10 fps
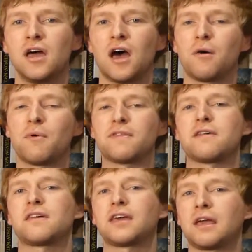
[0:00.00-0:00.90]
when
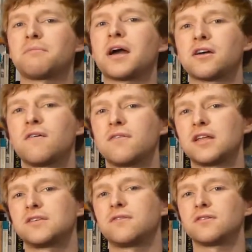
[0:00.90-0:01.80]
they're thinking back over the
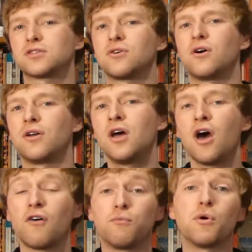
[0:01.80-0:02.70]
interview has gone
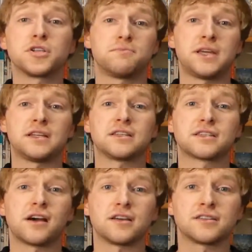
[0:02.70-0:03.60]
of what's been
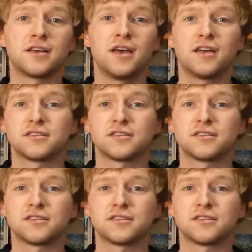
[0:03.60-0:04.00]
discussed.